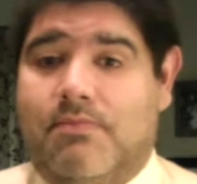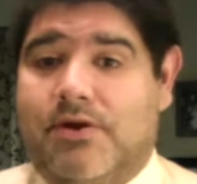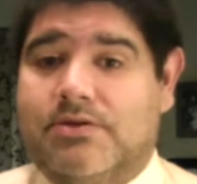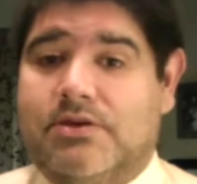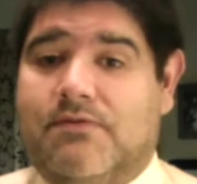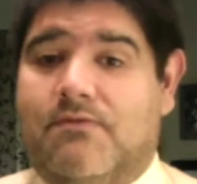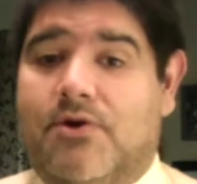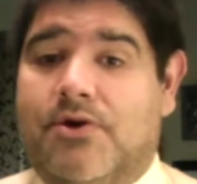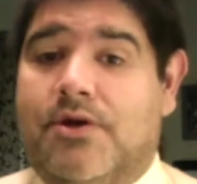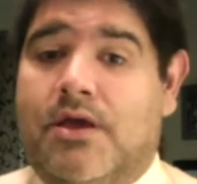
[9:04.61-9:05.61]
Microsoft
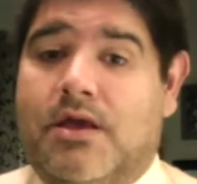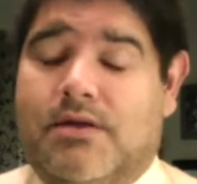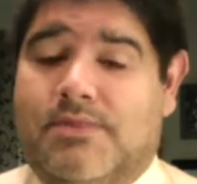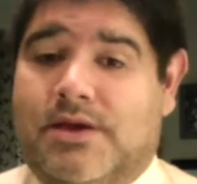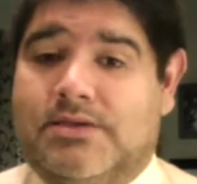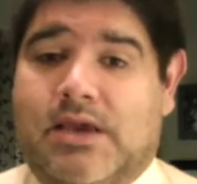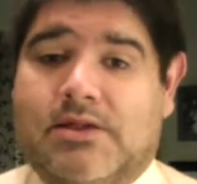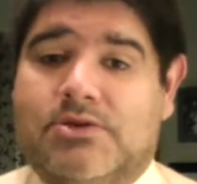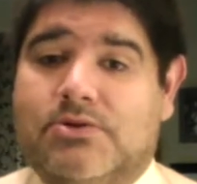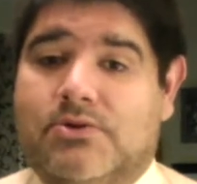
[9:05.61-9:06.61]
Word. I'm not
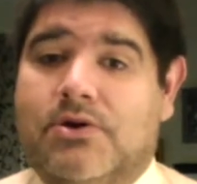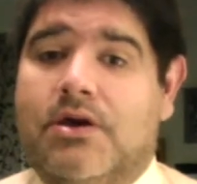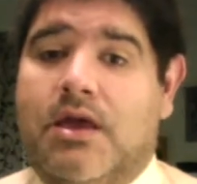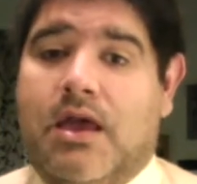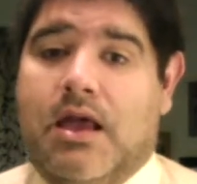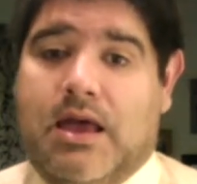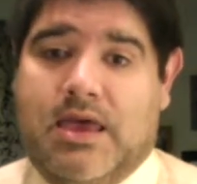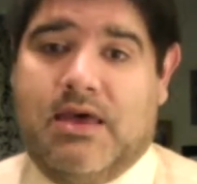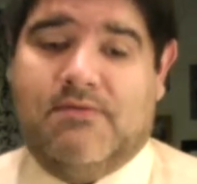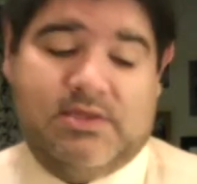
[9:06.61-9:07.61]
exactly sure. I
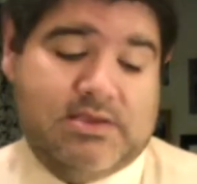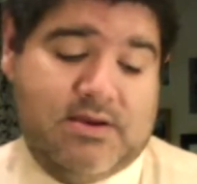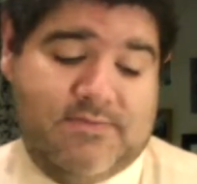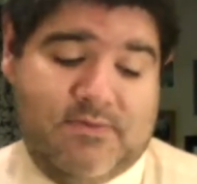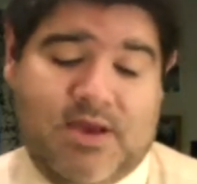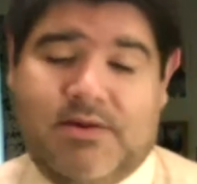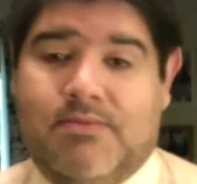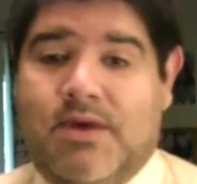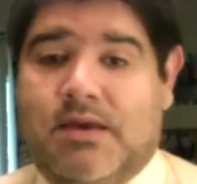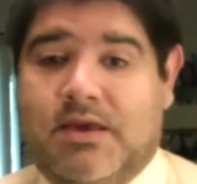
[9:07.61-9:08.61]
have it set up for my
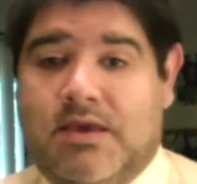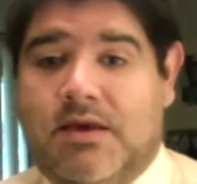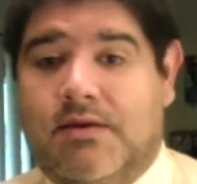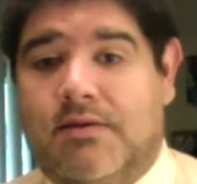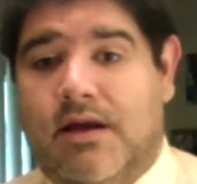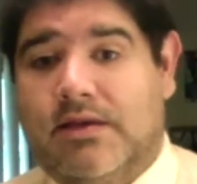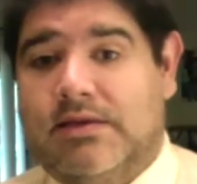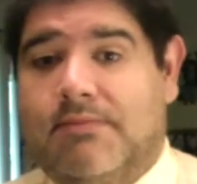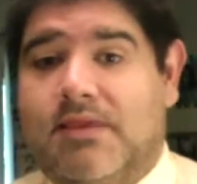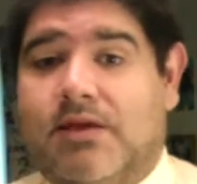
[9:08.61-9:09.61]
command key. I
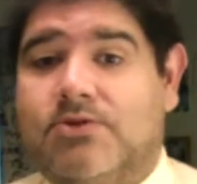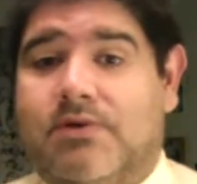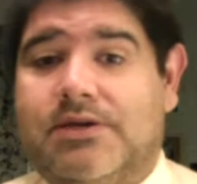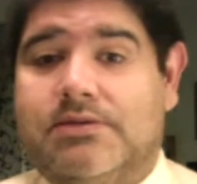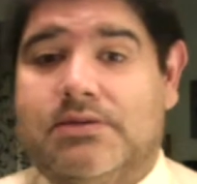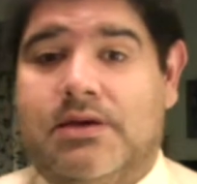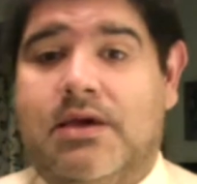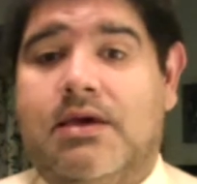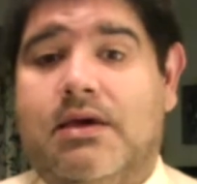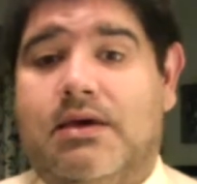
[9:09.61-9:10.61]
type that twice,
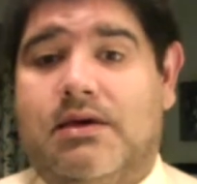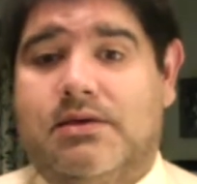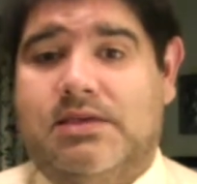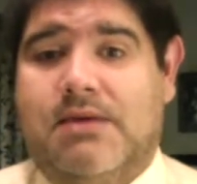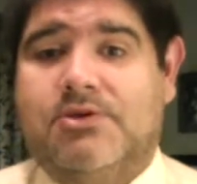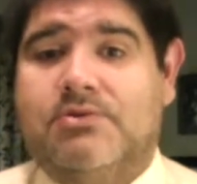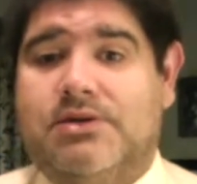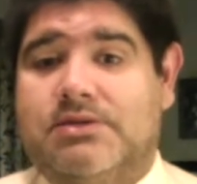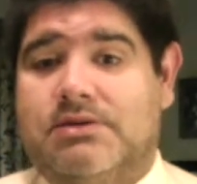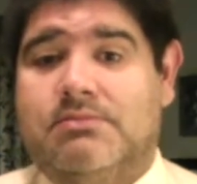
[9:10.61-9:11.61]
tap it
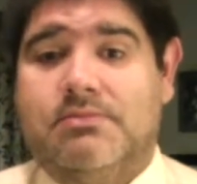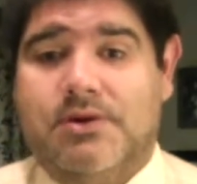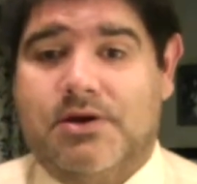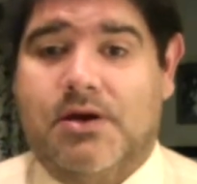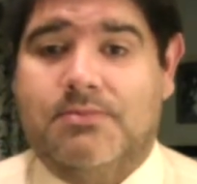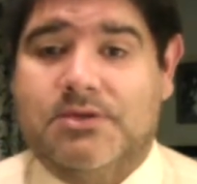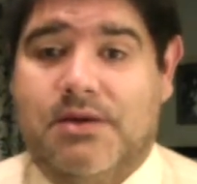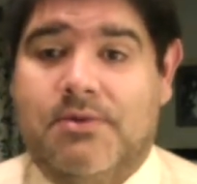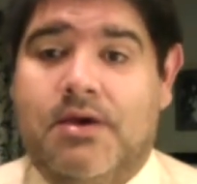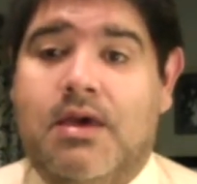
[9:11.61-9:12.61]
twice, and it comes
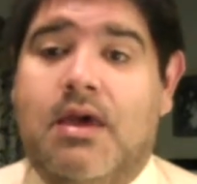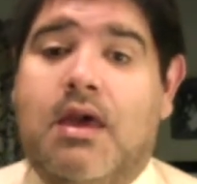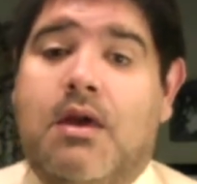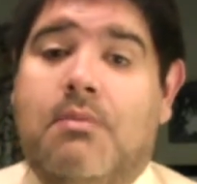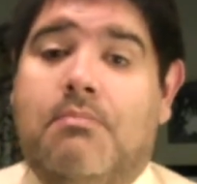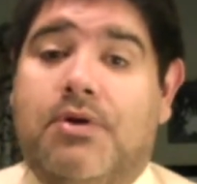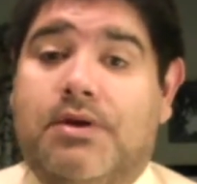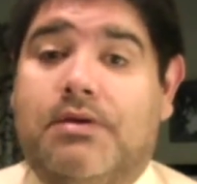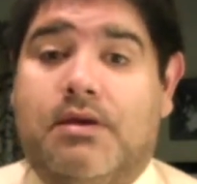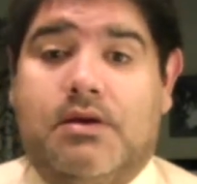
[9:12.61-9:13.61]
up.
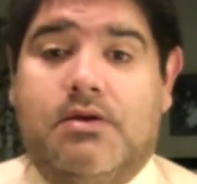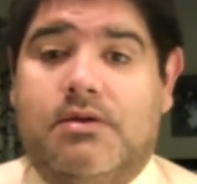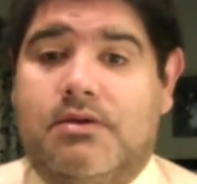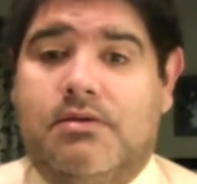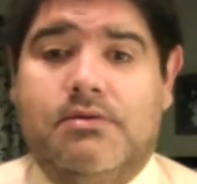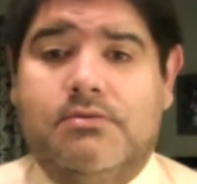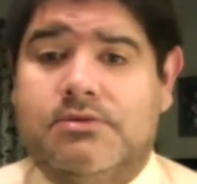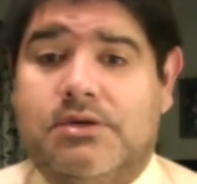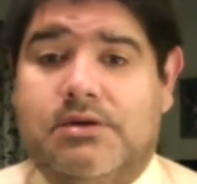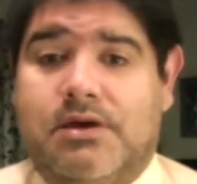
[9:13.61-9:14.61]
But
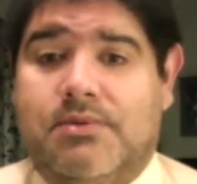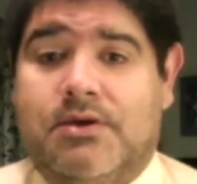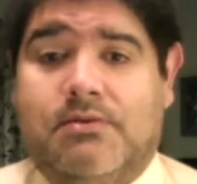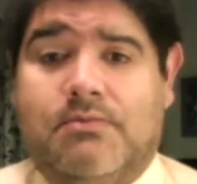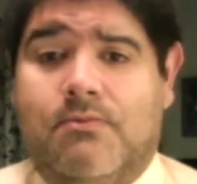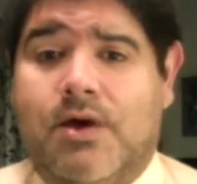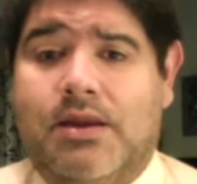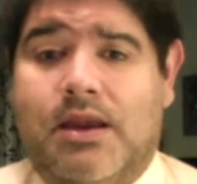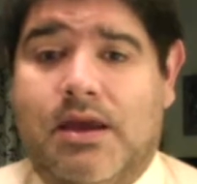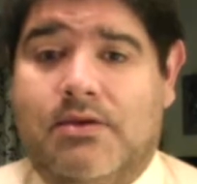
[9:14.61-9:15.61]
use it. I mean, why
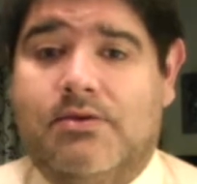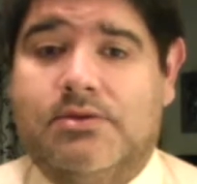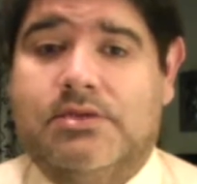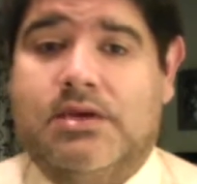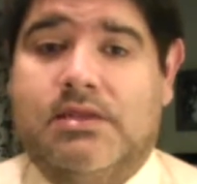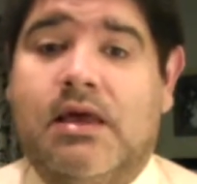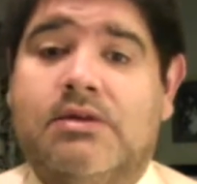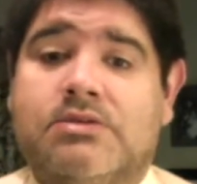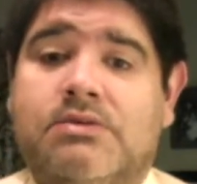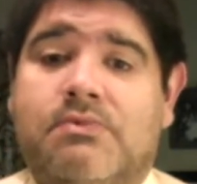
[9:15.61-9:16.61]
not use
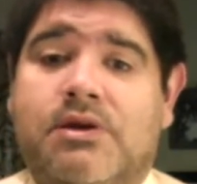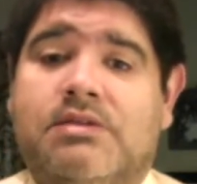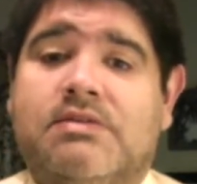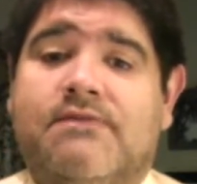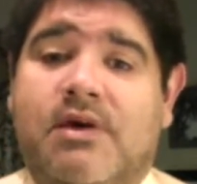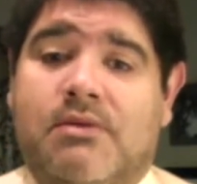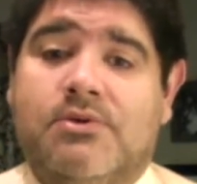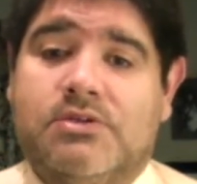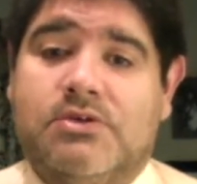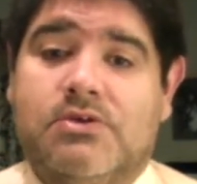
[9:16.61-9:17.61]
technology when it's available
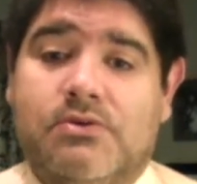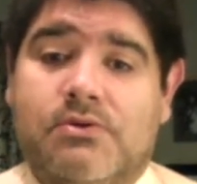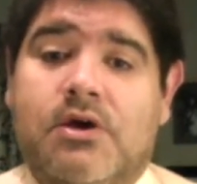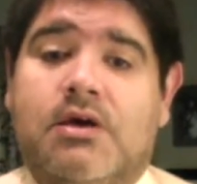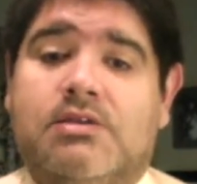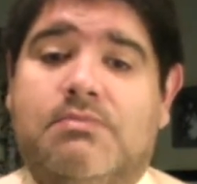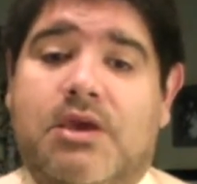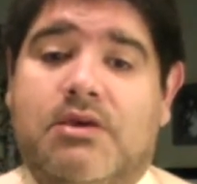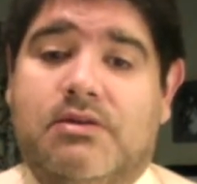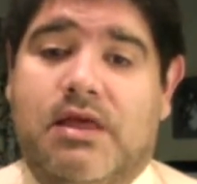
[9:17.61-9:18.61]
to you to
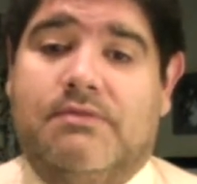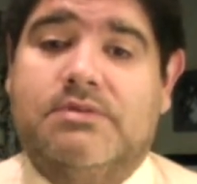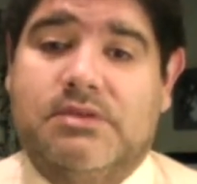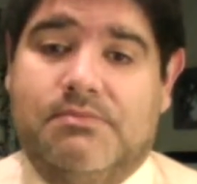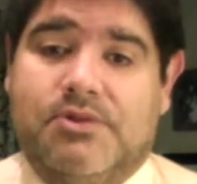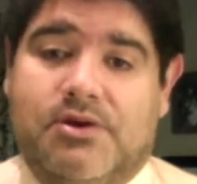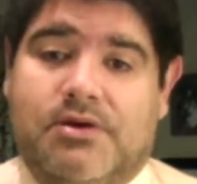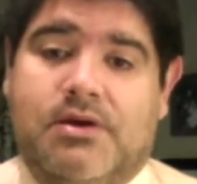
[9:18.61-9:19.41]
make your life simpler?